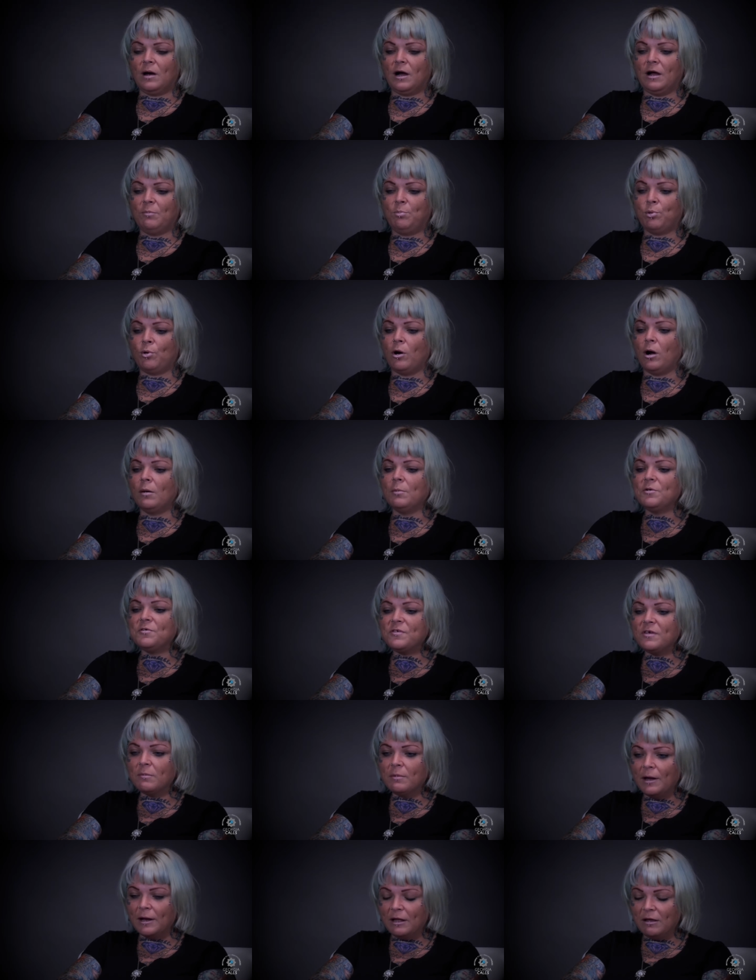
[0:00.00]
I
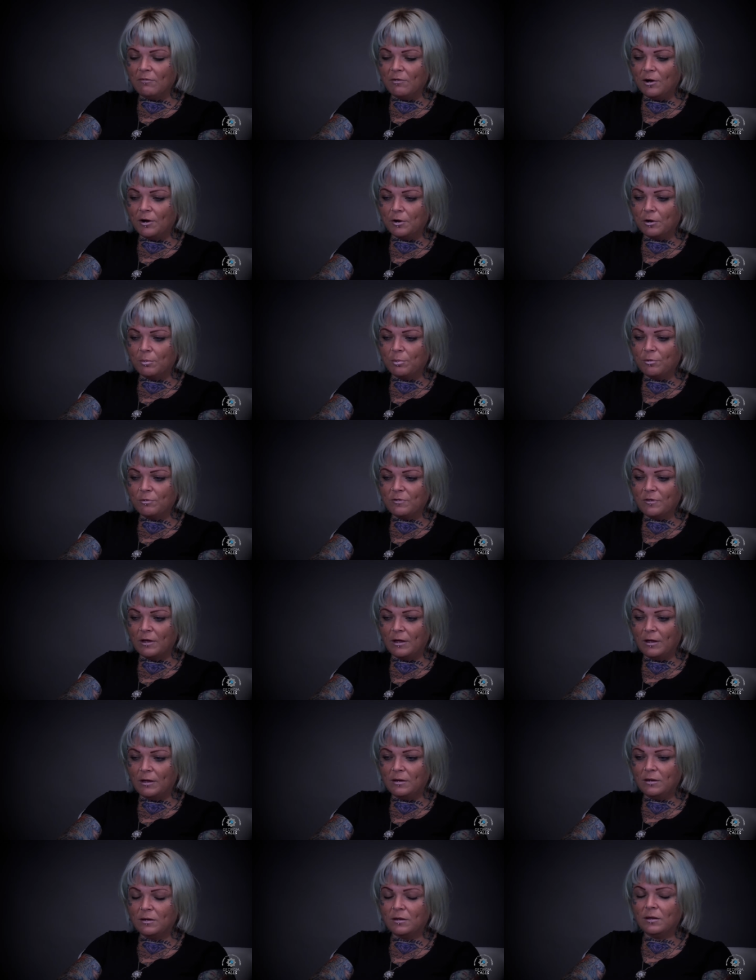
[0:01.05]
promised him I'd give
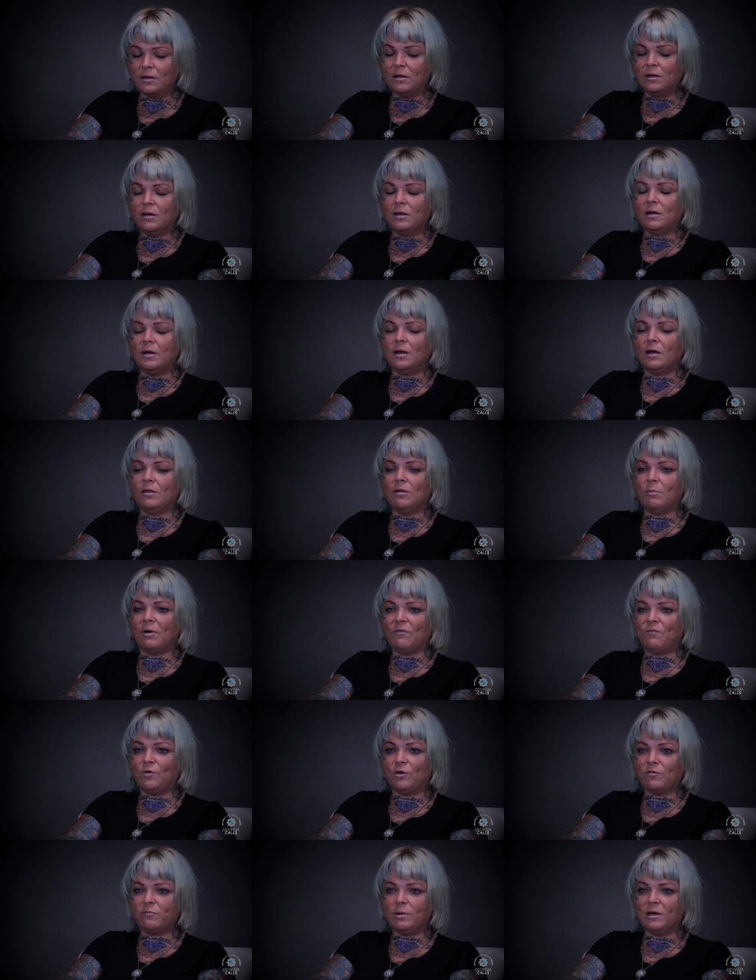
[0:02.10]
100%. And my
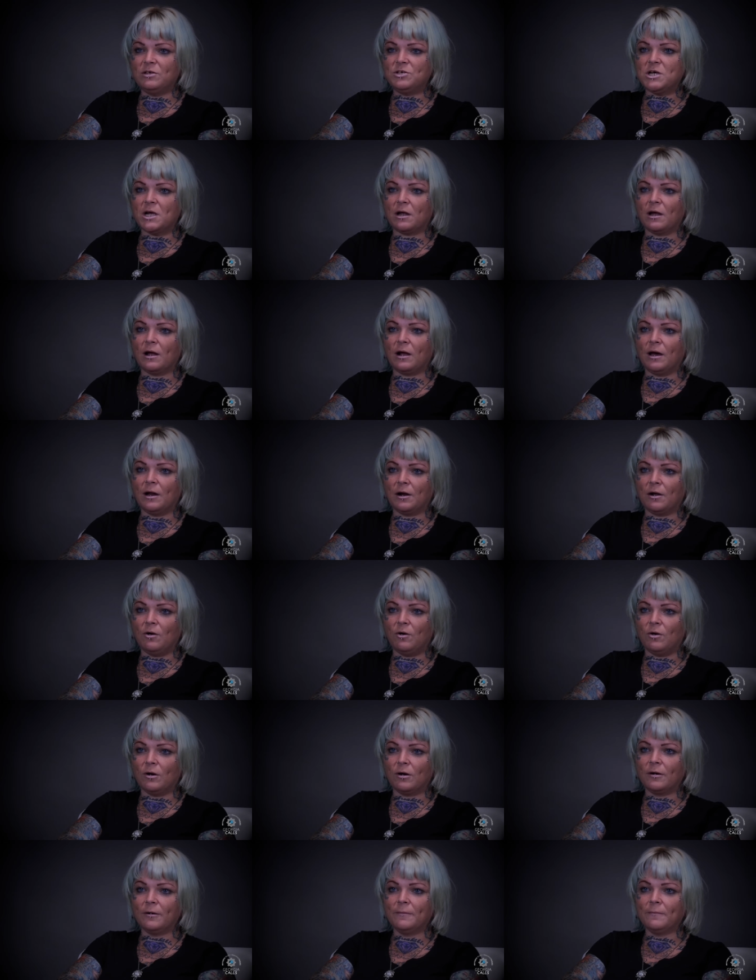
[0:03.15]
first paycheck, I got a
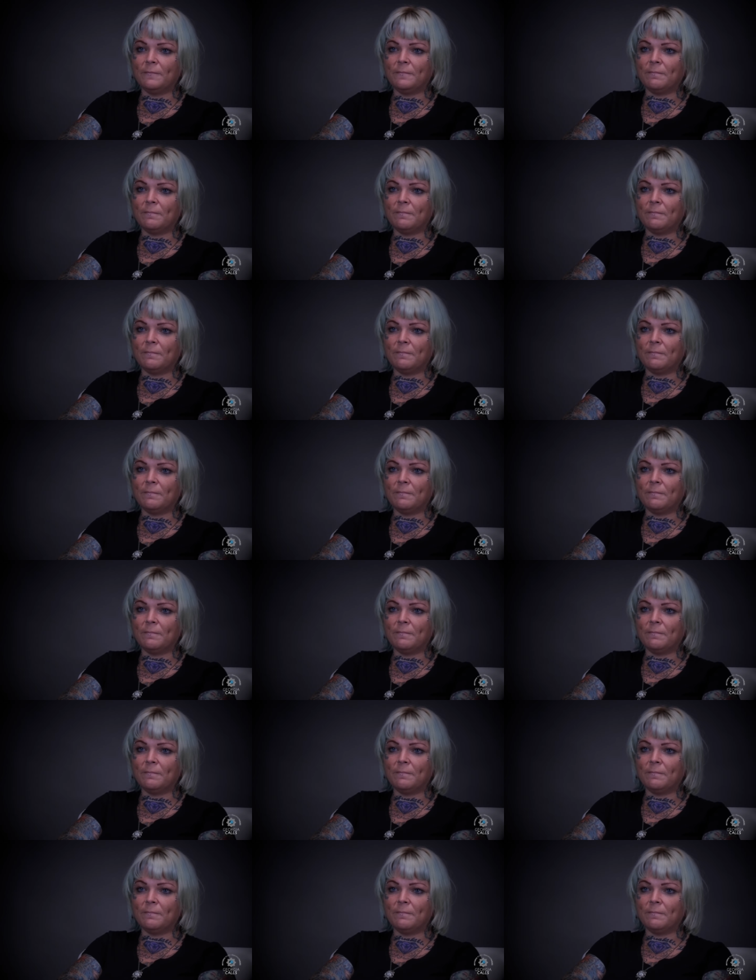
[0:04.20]
car.